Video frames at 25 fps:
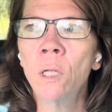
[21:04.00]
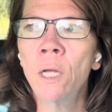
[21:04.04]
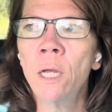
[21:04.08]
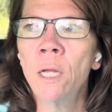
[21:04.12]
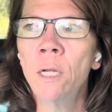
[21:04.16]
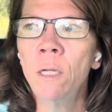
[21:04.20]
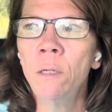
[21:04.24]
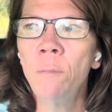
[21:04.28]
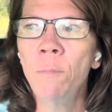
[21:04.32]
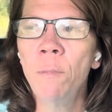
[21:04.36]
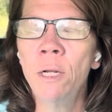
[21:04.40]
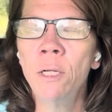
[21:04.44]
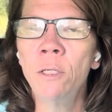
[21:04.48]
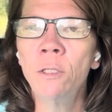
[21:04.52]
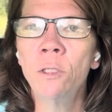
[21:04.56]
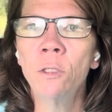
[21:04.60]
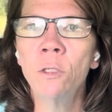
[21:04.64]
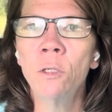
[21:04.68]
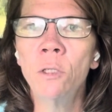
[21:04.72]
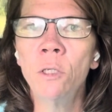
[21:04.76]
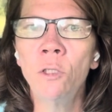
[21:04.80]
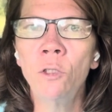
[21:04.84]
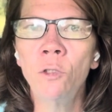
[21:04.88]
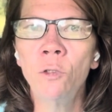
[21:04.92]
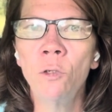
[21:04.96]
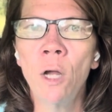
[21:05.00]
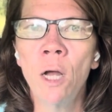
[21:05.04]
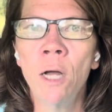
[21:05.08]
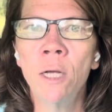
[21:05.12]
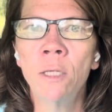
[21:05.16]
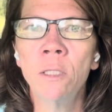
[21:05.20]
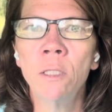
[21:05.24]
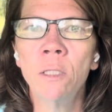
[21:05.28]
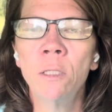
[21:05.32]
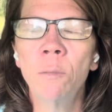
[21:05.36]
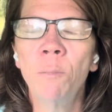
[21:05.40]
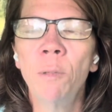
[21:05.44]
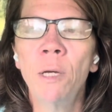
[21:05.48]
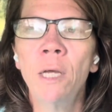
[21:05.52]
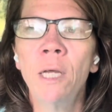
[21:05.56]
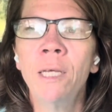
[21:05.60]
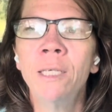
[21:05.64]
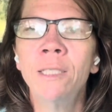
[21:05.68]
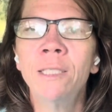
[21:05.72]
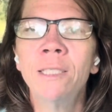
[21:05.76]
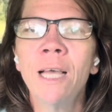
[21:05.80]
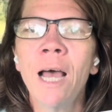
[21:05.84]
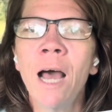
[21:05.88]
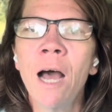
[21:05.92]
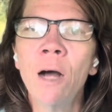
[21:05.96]
and administer the trust, but
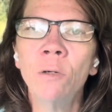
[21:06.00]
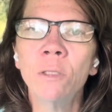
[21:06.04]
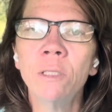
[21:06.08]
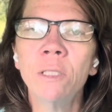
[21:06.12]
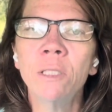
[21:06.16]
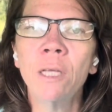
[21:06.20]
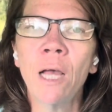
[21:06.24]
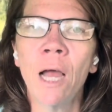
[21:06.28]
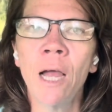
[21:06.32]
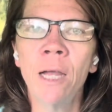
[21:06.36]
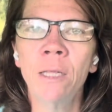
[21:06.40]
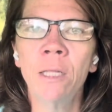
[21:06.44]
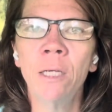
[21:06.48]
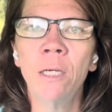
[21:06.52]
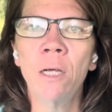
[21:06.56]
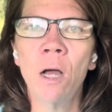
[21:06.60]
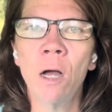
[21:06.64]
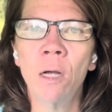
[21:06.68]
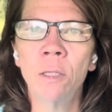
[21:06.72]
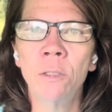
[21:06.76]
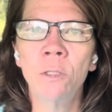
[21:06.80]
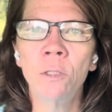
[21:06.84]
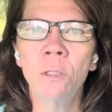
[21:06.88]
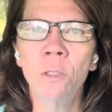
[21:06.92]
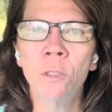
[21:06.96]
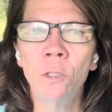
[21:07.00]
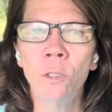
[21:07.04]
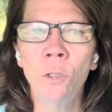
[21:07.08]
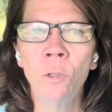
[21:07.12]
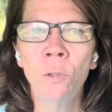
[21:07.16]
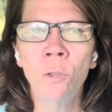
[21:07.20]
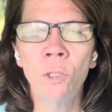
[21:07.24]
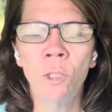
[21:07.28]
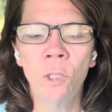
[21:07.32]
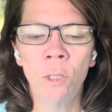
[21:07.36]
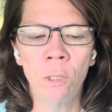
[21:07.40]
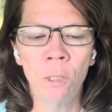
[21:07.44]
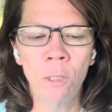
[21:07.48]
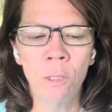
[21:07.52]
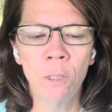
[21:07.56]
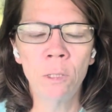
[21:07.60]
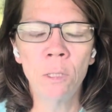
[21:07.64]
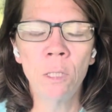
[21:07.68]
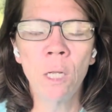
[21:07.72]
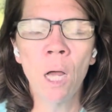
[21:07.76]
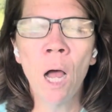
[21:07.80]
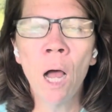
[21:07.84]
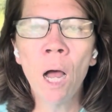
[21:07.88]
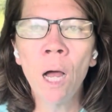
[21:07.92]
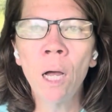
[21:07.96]
it's outside the Constitution. It's
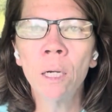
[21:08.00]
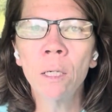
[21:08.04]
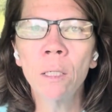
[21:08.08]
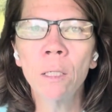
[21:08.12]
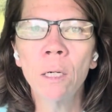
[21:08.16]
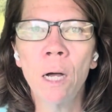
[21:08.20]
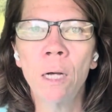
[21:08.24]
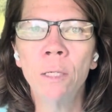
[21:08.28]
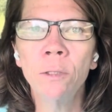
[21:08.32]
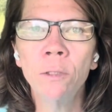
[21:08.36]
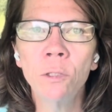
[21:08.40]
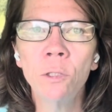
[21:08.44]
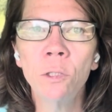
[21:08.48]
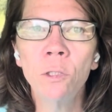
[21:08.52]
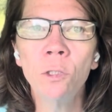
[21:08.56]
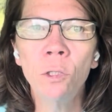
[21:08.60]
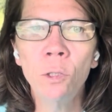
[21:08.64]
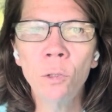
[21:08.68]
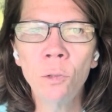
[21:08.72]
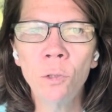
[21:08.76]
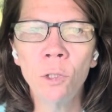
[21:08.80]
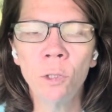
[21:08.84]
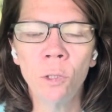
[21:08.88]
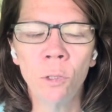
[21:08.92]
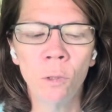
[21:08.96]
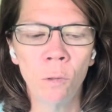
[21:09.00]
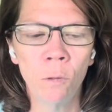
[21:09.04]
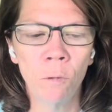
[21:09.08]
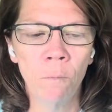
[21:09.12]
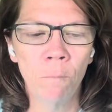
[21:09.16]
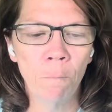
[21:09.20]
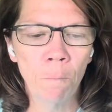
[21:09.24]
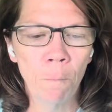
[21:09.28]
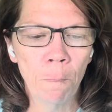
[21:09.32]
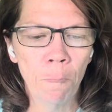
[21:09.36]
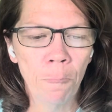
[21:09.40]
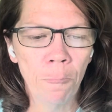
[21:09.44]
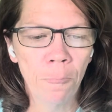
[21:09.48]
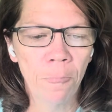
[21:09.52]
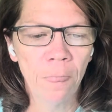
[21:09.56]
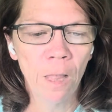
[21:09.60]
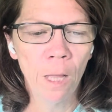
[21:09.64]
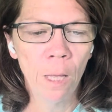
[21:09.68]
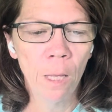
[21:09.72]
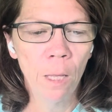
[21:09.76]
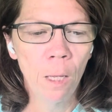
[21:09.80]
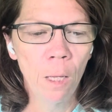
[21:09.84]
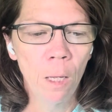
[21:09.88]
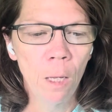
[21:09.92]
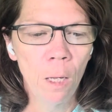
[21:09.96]
not constitutional.
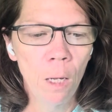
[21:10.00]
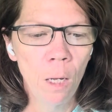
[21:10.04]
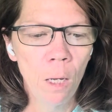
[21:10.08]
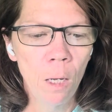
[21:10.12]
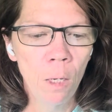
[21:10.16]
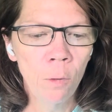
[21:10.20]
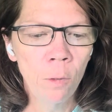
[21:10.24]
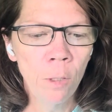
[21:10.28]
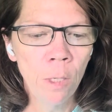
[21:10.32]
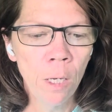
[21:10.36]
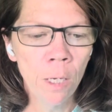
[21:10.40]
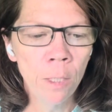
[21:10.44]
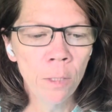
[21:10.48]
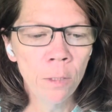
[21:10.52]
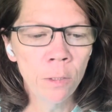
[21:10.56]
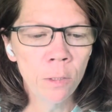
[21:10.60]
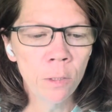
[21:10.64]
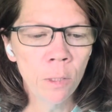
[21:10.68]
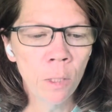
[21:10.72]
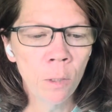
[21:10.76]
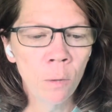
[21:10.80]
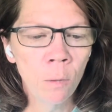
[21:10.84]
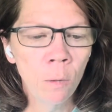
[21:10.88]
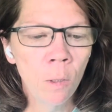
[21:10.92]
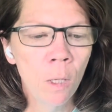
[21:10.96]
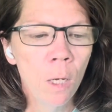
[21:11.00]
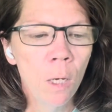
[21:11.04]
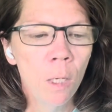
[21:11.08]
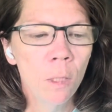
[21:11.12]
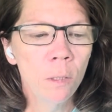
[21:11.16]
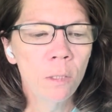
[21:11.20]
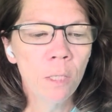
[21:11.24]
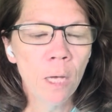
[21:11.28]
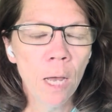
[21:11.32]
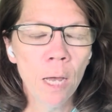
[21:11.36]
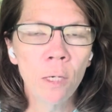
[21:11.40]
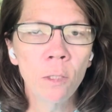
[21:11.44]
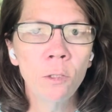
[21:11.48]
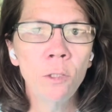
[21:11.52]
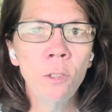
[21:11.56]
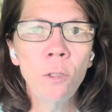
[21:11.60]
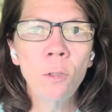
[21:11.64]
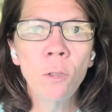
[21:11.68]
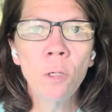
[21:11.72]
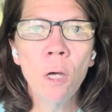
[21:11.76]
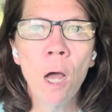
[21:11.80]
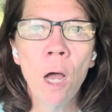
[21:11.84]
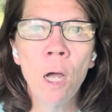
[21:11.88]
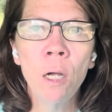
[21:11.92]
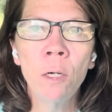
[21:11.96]
Okay, so Title II
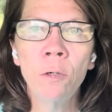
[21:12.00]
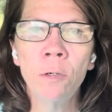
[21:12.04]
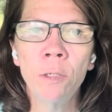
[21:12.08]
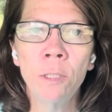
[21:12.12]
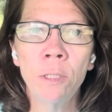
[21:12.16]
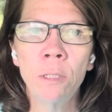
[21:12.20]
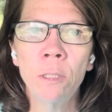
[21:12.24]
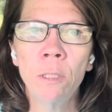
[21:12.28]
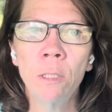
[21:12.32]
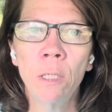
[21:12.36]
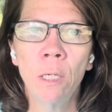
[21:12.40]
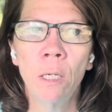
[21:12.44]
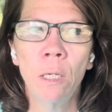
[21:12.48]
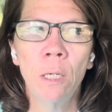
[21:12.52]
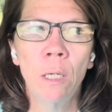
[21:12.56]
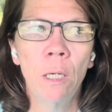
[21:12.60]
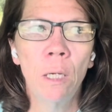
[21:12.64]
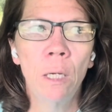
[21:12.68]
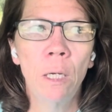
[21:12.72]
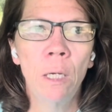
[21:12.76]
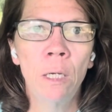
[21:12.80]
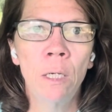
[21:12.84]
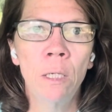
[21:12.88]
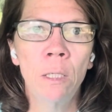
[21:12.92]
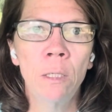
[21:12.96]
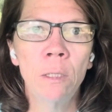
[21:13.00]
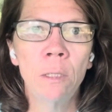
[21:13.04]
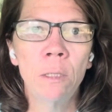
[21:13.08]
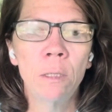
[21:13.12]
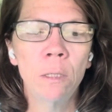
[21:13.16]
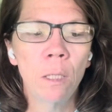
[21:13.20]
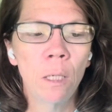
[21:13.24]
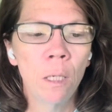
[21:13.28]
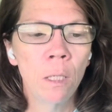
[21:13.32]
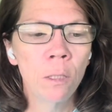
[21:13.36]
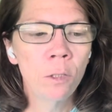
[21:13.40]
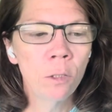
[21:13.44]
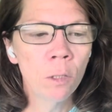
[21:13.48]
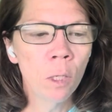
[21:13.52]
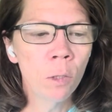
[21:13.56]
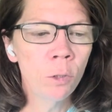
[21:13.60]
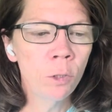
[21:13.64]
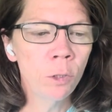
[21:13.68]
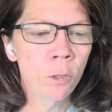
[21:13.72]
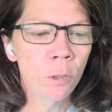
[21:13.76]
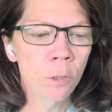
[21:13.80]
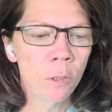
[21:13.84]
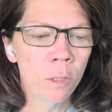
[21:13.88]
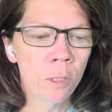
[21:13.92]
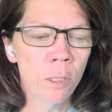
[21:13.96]
Congress is a
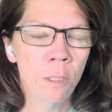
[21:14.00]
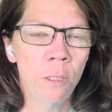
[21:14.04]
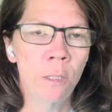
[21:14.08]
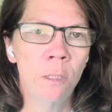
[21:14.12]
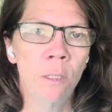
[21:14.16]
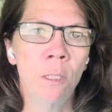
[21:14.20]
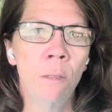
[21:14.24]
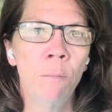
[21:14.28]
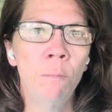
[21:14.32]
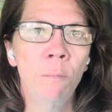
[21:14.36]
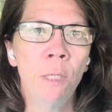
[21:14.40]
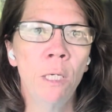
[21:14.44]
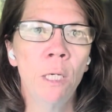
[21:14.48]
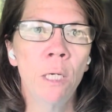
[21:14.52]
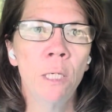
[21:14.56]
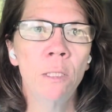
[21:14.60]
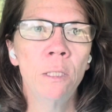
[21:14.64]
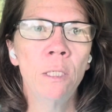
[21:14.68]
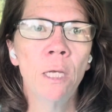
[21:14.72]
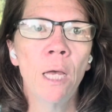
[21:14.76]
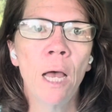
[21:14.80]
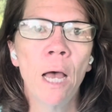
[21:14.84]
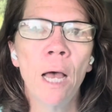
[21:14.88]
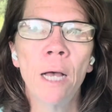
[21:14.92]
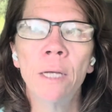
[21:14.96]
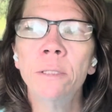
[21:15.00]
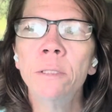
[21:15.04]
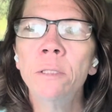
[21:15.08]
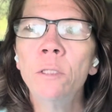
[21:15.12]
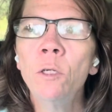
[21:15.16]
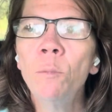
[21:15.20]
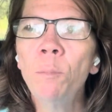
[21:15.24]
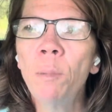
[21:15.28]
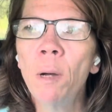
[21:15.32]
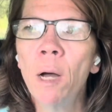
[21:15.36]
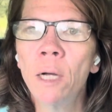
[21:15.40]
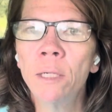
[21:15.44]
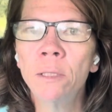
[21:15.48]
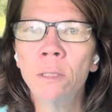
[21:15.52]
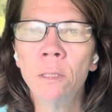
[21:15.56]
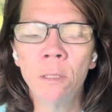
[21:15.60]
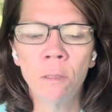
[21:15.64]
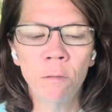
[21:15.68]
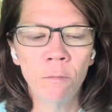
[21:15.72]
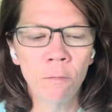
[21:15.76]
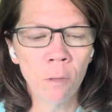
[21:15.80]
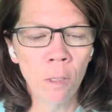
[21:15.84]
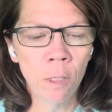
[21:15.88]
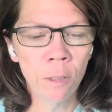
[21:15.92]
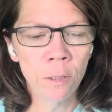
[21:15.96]
social system because it has no
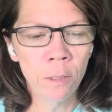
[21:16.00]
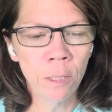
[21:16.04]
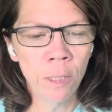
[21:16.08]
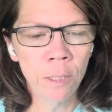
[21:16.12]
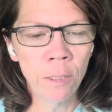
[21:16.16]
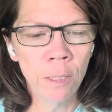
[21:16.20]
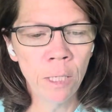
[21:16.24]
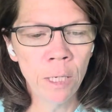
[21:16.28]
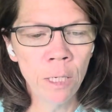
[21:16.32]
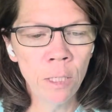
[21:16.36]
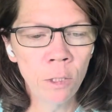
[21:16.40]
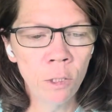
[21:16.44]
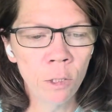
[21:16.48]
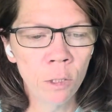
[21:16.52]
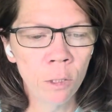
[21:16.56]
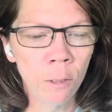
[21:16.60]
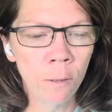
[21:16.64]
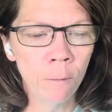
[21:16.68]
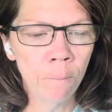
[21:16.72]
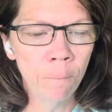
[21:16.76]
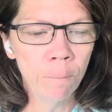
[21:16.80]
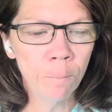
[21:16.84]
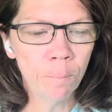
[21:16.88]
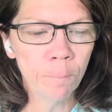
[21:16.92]
positive law citation.